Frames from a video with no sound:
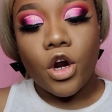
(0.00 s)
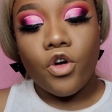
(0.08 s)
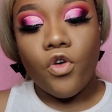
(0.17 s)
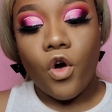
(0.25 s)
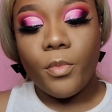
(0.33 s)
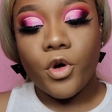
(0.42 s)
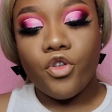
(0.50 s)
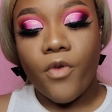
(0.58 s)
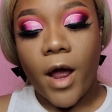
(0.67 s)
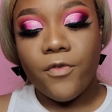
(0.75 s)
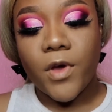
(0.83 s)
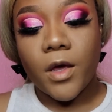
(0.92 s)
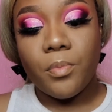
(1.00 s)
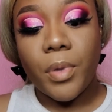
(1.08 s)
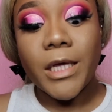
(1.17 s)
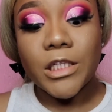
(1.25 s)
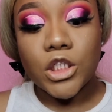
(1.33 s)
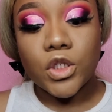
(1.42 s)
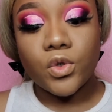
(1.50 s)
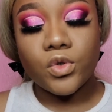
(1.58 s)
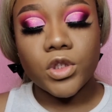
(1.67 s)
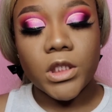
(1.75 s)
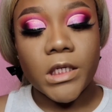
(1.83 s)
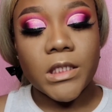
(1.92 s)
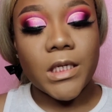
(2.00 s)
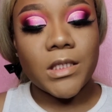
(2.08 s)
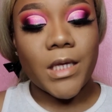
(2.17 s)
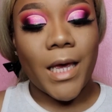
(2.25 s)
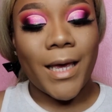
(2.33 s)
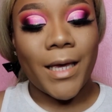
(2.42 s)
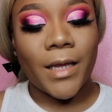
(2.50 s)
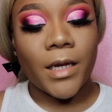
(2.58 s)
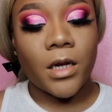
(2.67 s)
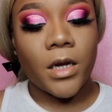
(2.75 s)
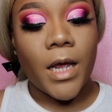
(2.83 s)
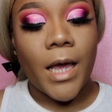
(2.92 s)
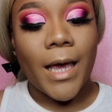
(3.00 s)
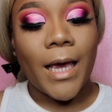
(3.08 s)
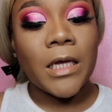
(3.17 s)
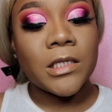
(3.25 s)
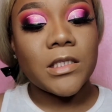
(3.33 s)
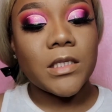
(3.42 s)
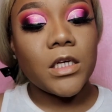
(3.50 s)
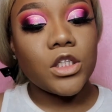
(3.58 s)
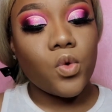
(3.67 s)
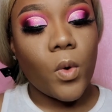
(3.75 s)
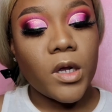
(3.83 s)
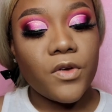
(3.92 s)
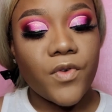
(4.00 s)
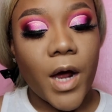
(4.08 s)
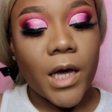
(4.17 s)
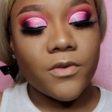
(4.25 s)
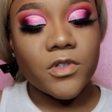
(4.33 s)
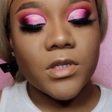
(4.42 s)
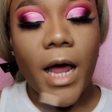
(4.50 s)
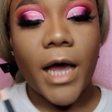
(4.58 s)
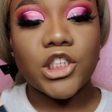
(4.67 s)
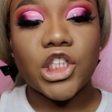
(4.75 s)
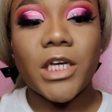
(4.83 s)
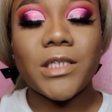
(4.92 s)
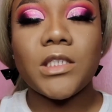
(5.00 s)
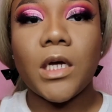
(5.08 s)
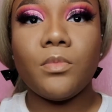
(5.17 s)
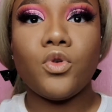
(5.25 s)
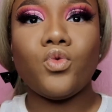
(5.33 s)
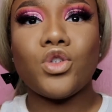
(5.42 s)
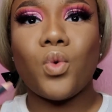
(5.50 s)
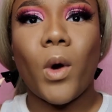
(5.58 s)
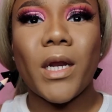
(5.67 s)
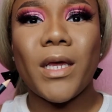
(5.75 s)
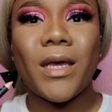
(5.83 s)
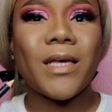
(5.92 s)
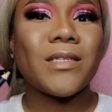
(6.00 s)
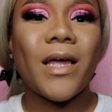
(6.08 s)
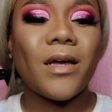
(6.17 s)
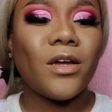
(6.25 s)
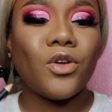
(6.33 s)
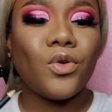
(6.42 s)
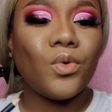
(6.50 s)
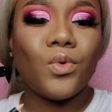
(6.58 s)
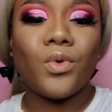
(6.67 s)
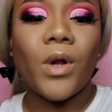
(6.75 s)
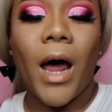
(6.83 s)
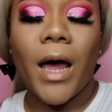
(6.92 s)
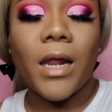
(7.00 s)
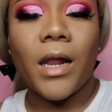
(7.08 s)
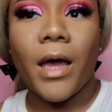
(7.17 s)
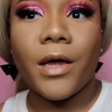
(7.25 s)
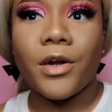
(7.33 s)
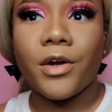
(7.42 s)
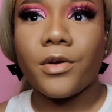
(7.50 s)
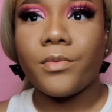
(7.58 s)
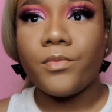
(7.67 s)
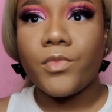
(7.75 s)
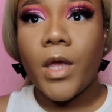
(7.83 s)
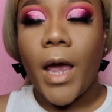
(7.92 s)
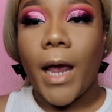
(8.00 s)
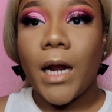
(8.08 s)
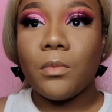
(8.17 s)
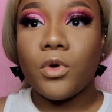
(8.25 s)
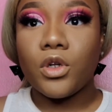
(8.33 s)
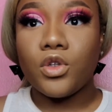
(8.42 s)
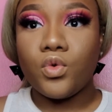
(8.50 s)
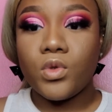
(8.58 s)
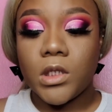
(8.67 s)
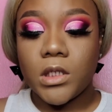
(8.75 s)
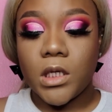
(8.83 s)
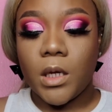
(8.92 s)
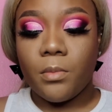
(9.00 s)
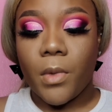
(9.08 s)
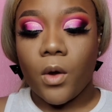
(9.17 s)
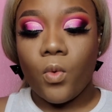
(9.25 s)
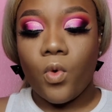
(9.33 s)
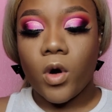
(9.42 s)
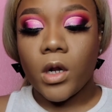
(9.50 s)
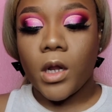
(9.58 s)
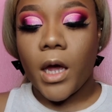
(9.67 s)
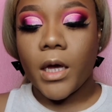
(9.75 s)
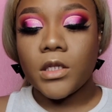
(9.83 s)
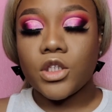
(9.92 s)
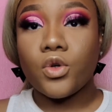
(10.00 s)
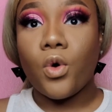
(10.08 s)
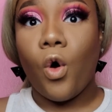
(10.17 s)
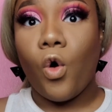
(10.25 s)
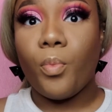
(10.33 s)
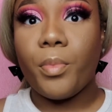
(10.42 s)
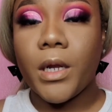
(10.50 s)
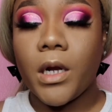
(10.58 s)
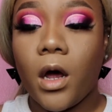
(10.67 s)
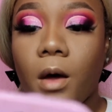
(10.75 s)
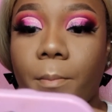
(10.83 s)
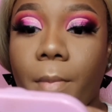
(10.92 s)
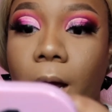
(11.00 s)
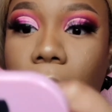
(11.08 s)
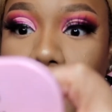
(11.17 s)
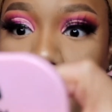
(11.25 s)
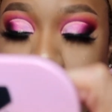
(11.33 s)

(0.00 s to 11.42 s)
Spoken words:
chromographic pencil. This is in NC25/NW20. It's like a nude eyeliner, and I'm gonna use this in my waterline to open up my